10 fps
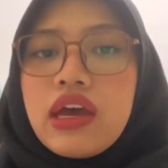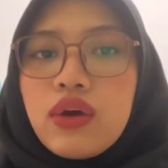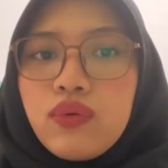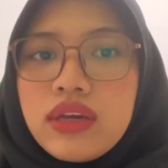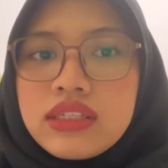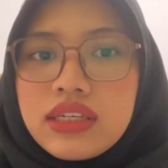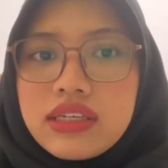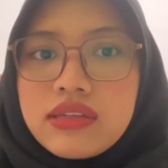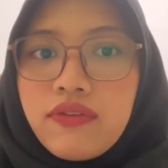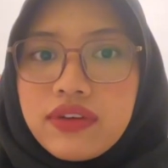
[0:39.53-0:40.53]
which
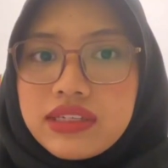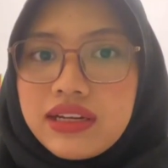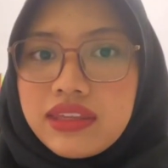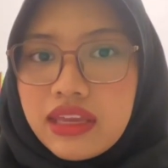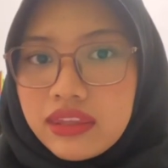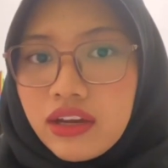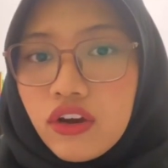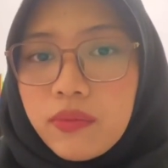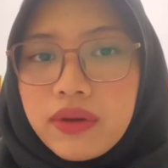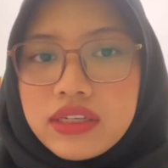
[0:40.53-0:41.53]
is
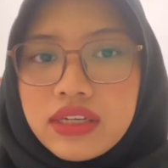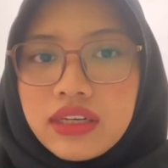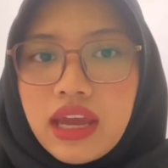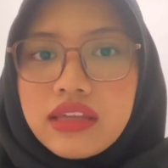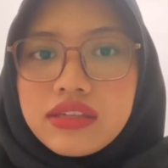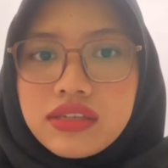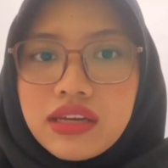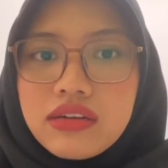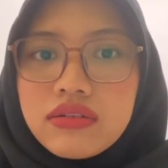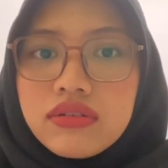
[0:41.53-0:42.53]
facilitated cooperation and
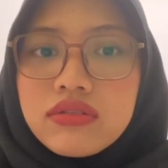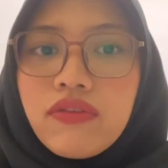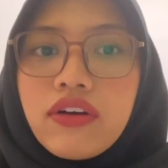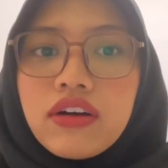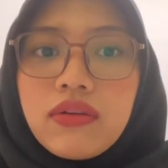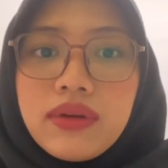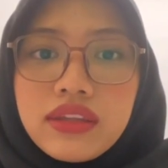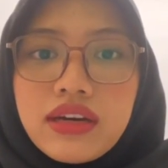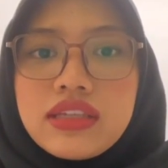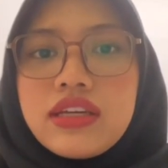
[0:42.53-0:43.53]
set rules for global
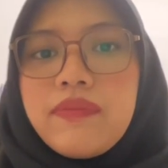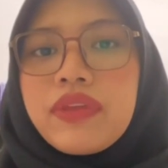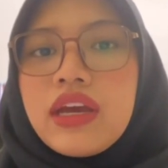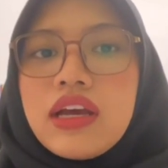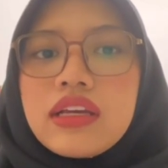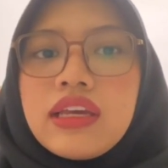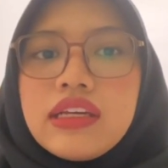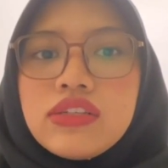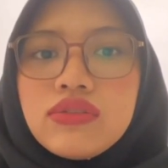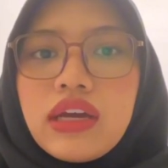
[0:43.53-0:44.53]
interaction.
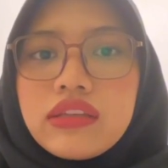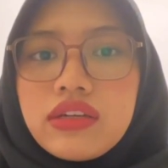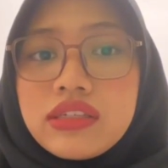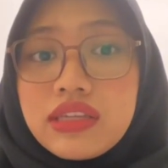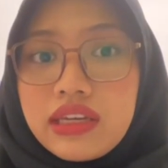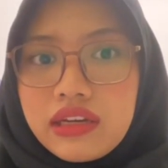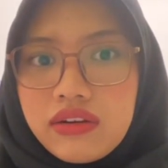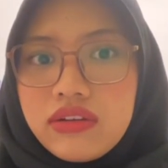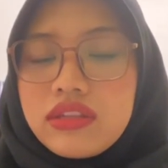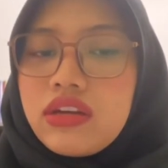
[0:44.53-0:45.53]
Key issues addressed
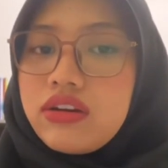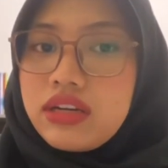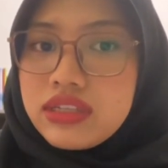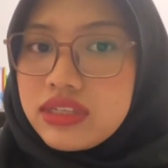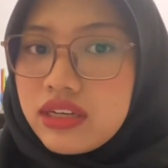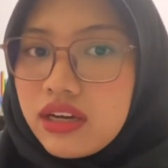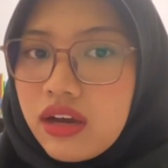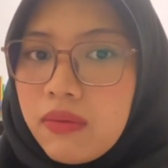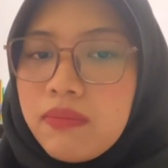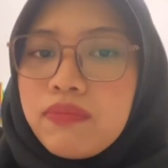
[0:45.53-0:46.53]
include
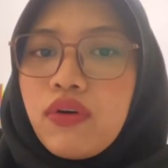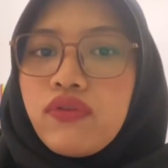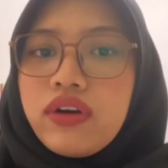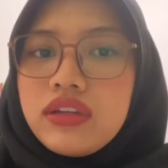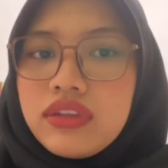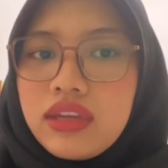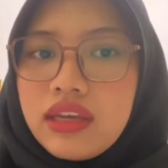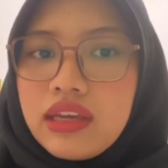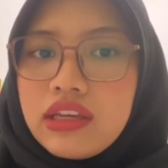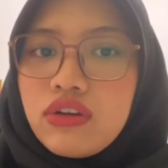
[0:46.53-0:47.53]
terrorism,
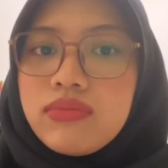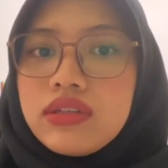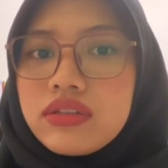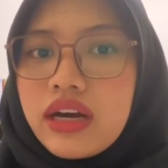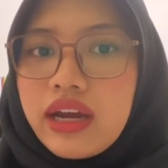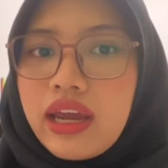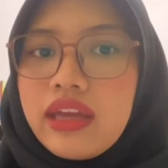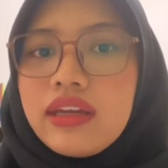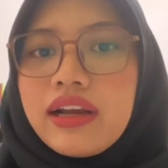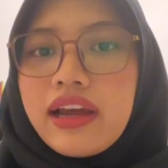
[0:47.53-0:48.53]
poverty, human rights,
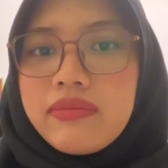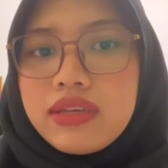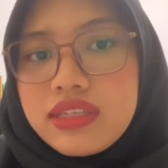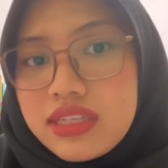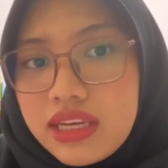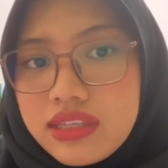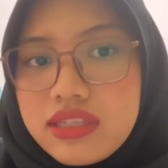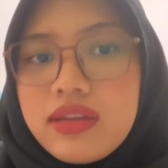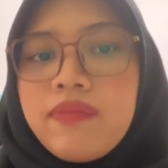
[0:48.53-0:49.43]
and climate change.